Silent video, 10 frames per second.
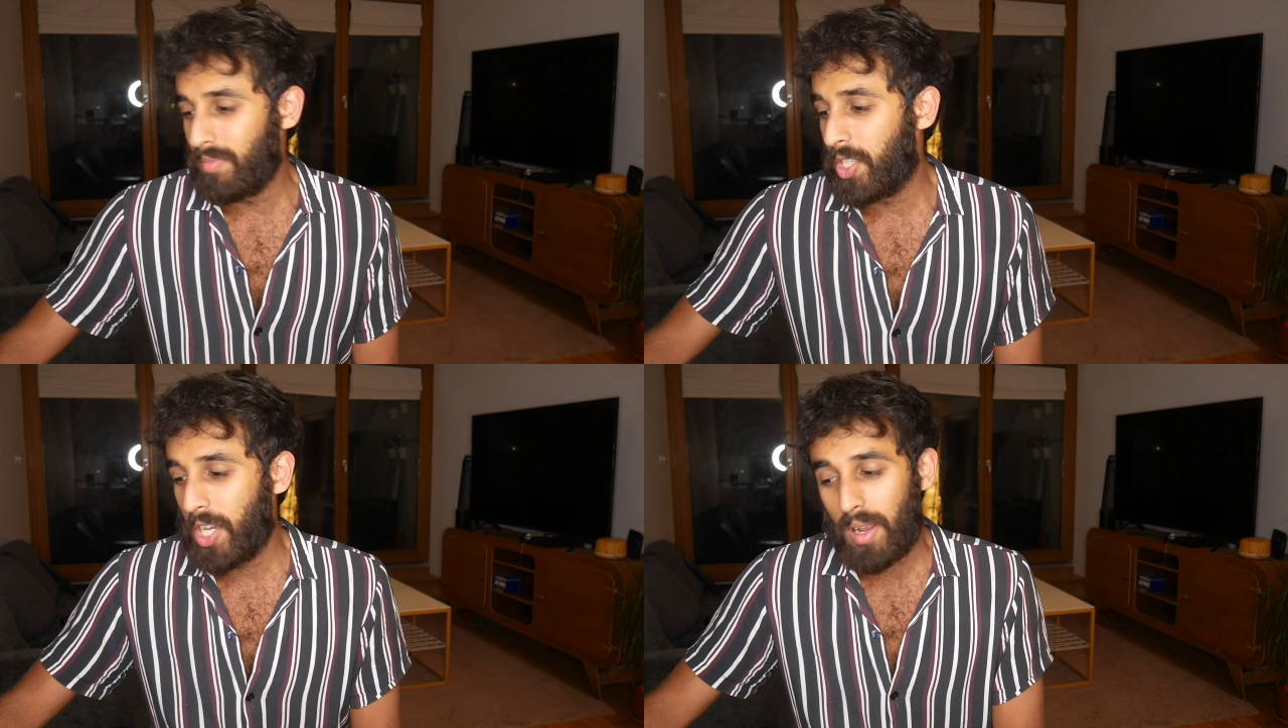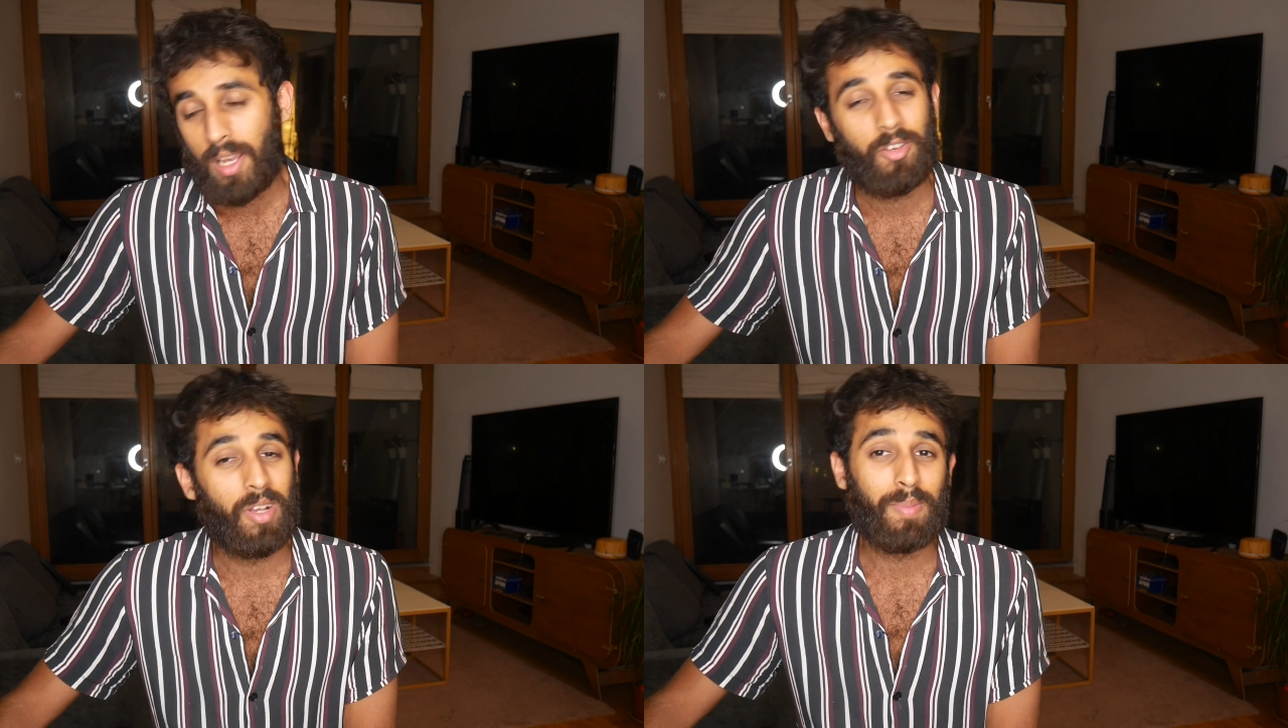
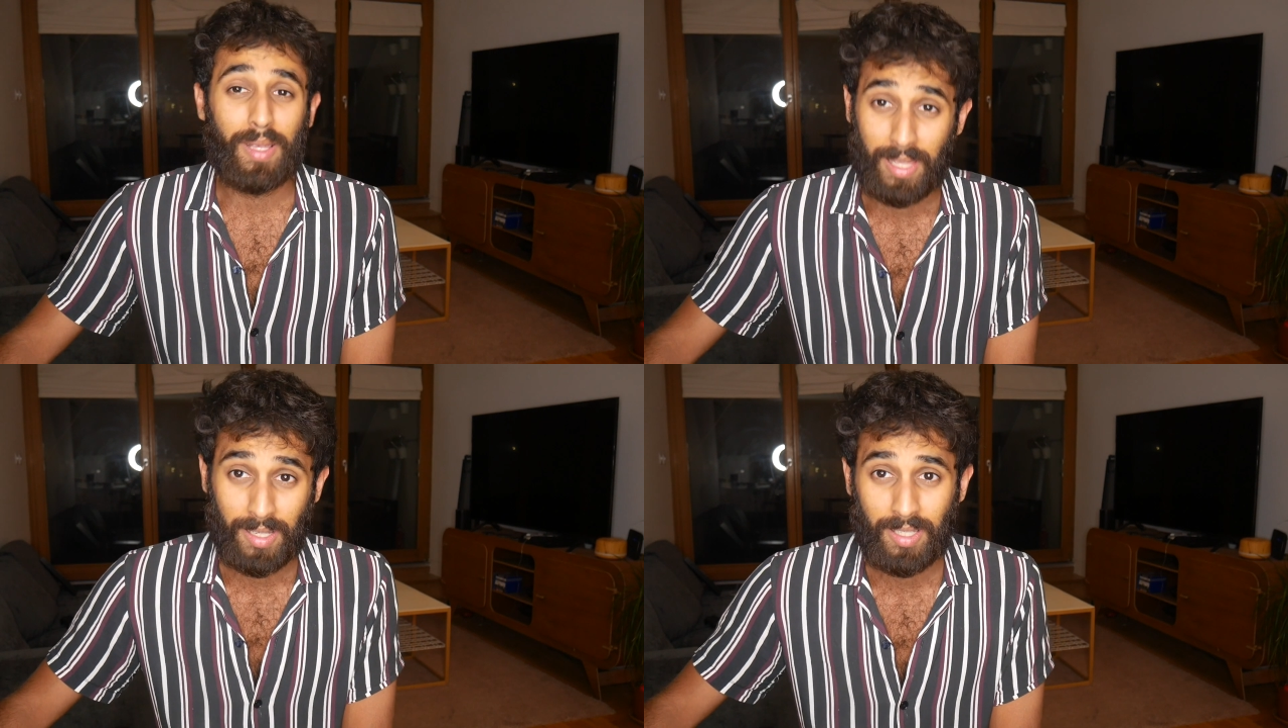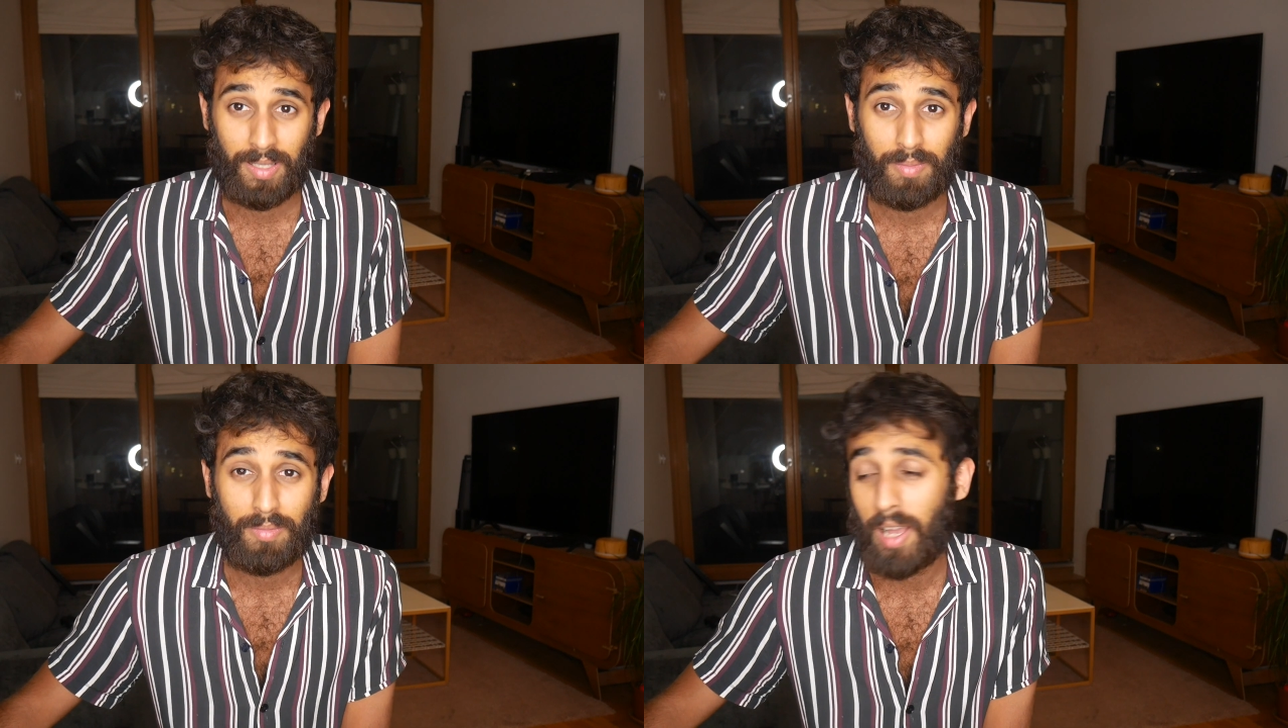Child, I did not expect
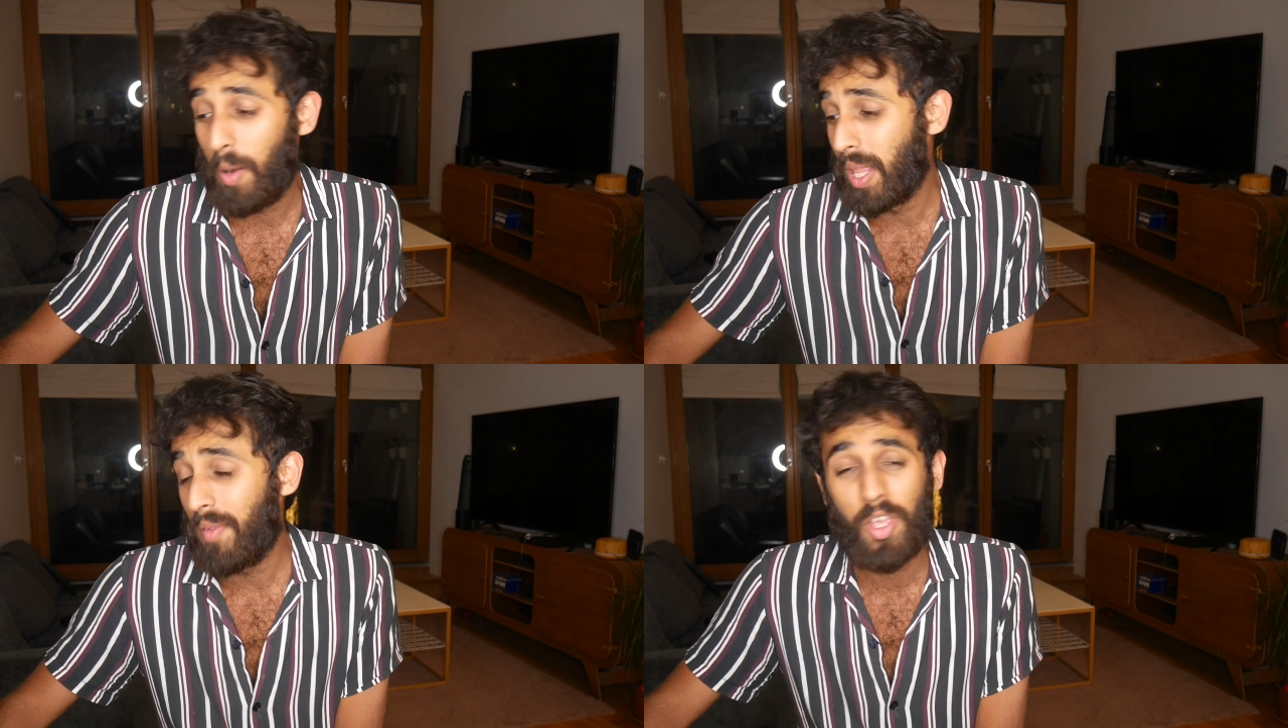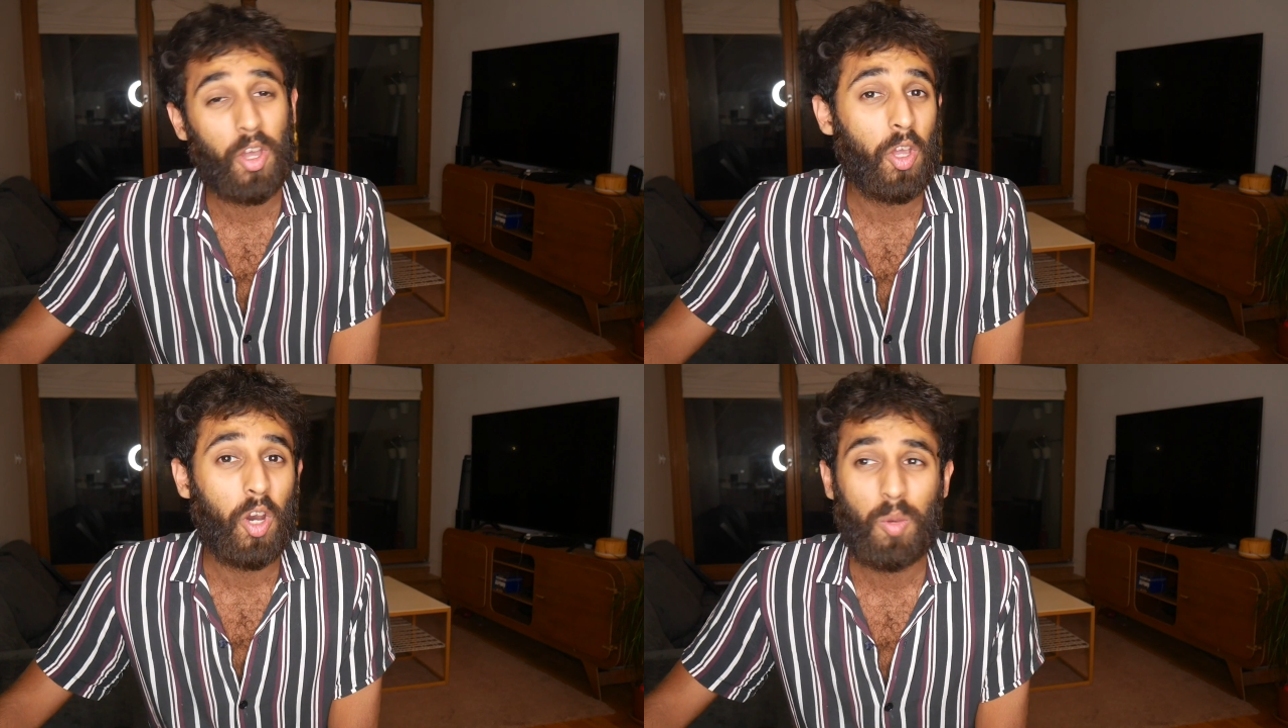this with everything
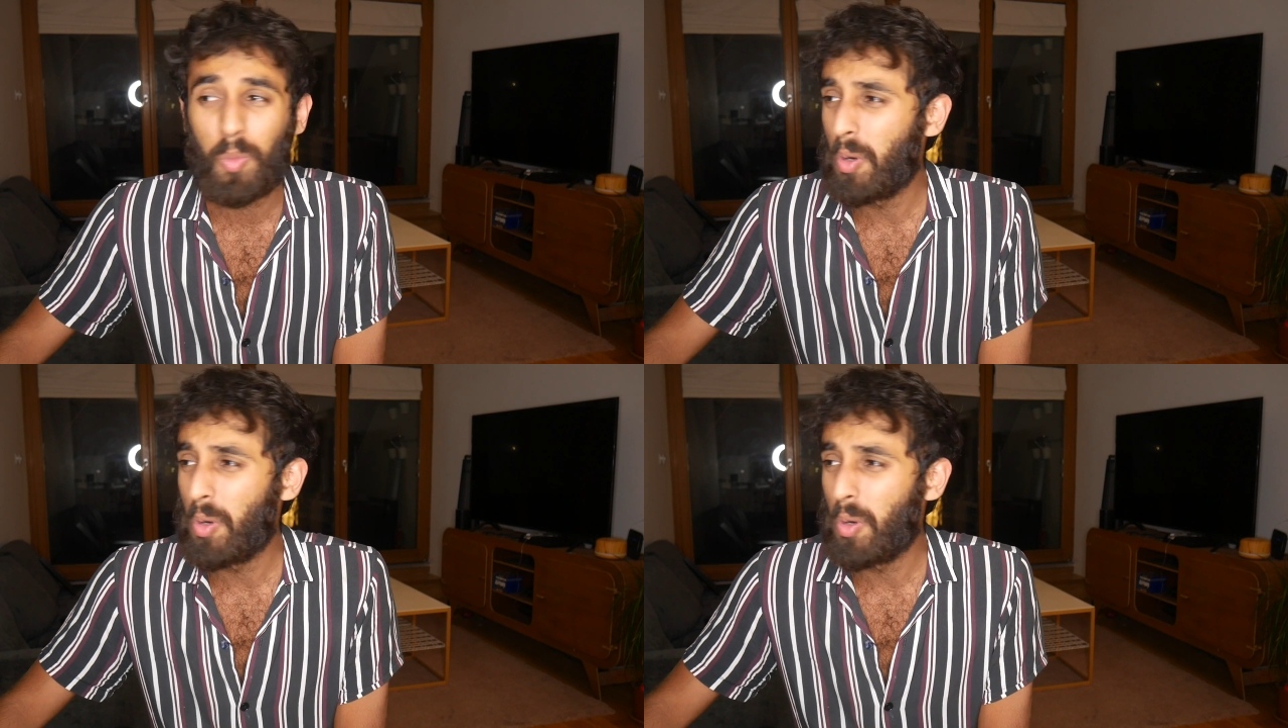going on,